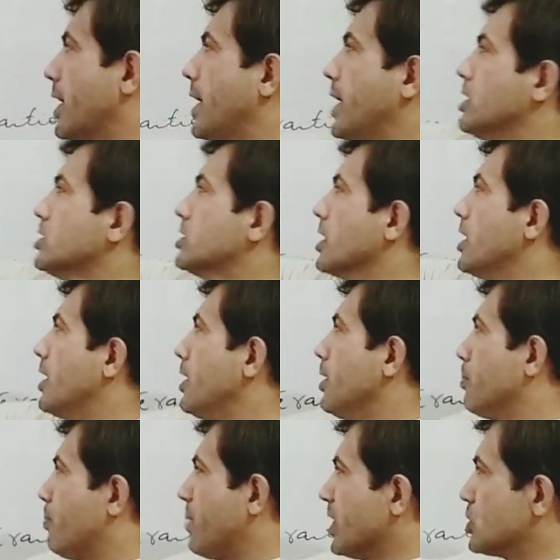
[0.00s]
inter,
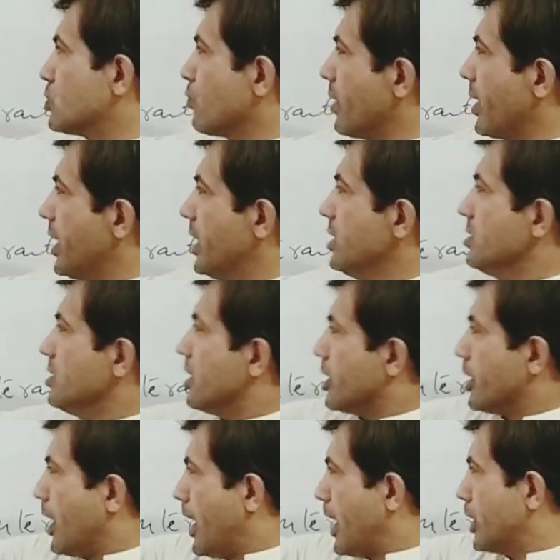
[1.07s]
between,
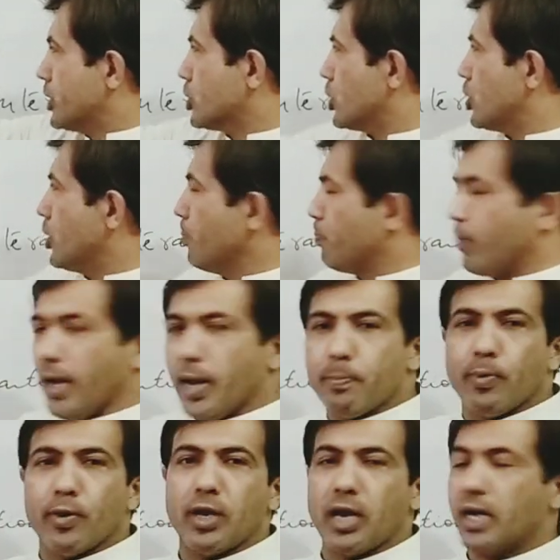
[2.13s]
nation,
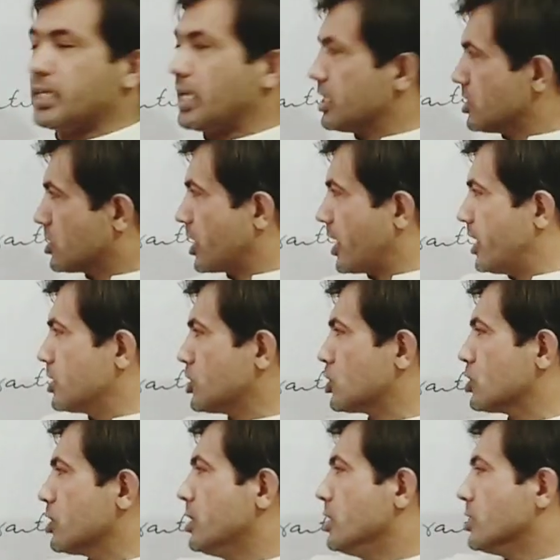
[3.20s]
people are the
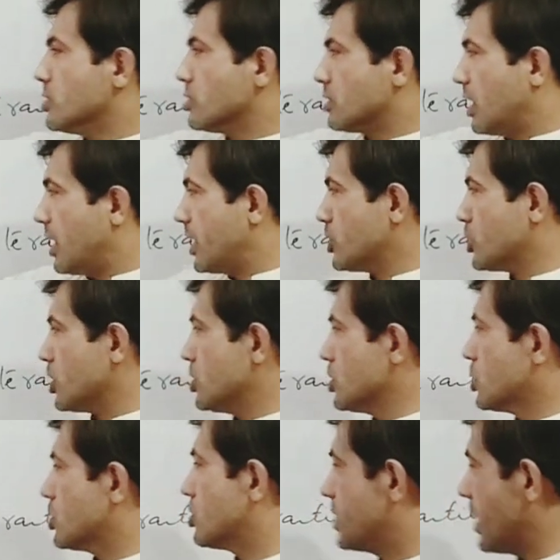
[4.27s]
states,
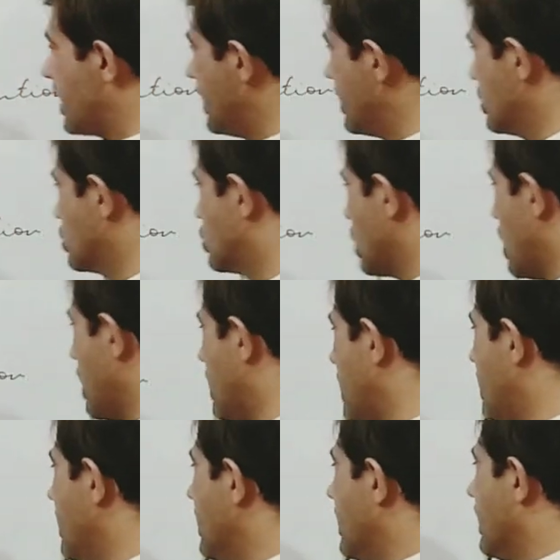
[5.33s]
relations, dealings
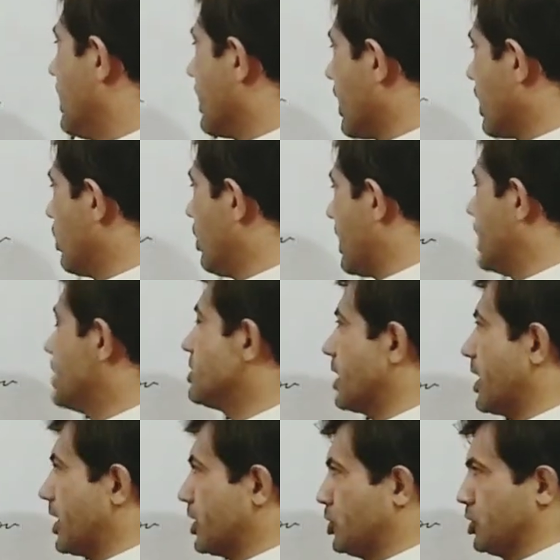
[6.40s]
are
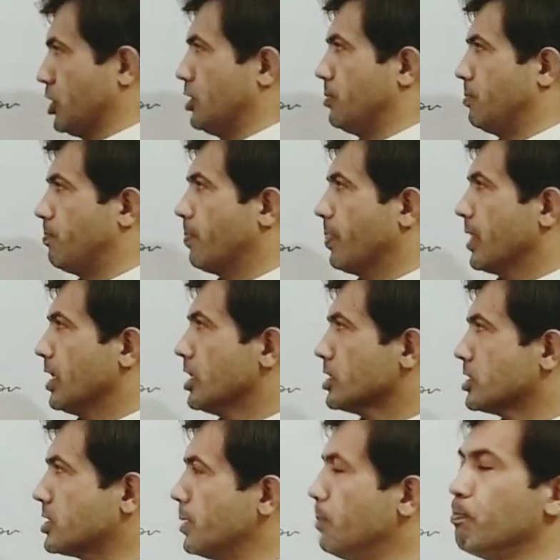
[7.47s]
interaction.
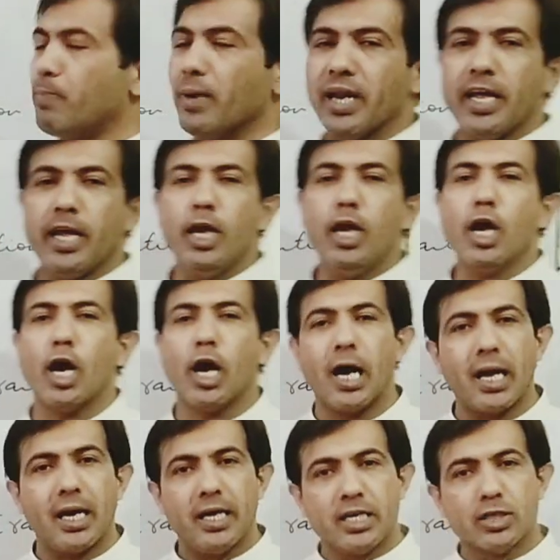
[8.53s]
Simply
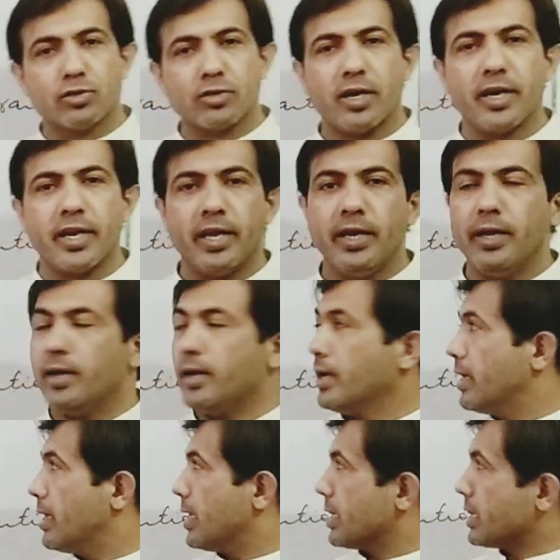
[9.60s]
or literally,
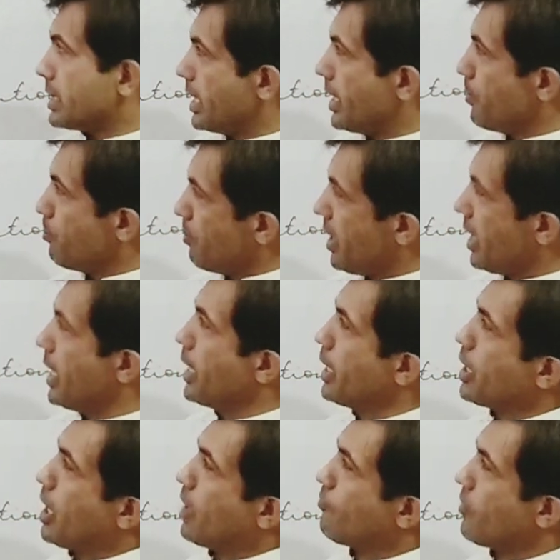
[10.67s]
the
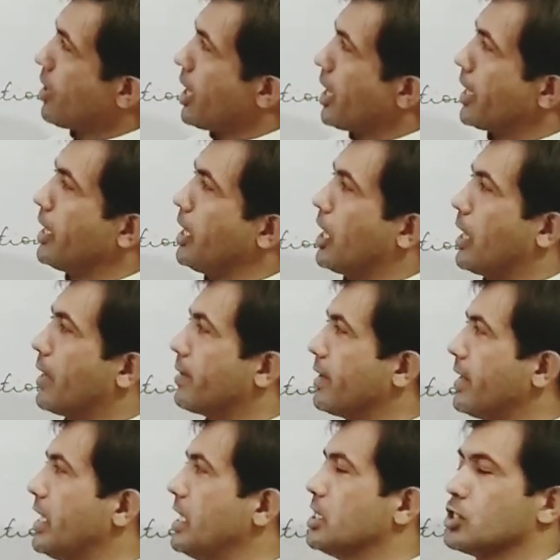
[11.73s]
meaning of IR
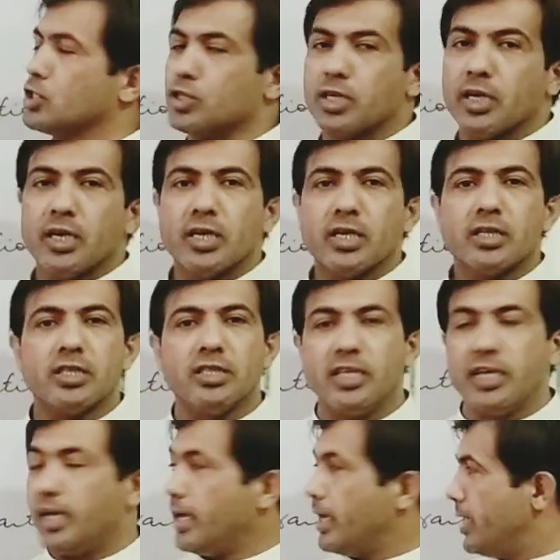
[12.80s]
is
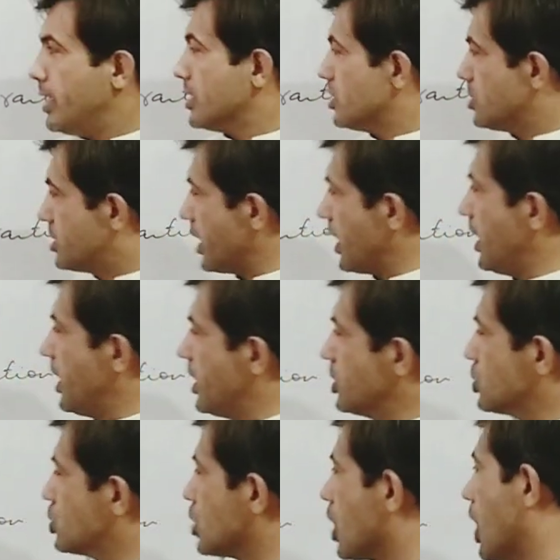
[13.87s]
the
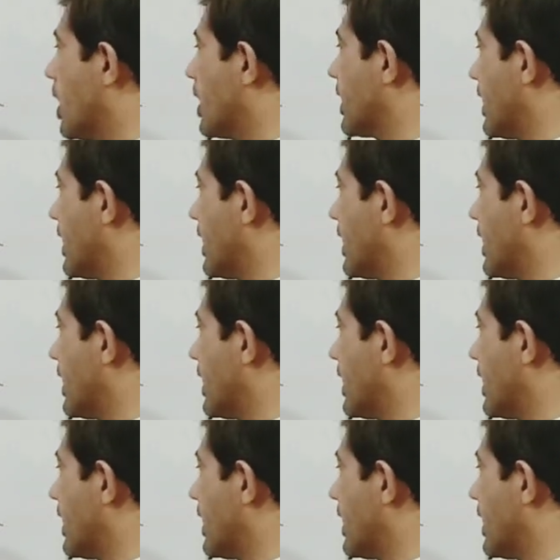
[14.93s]
dealings or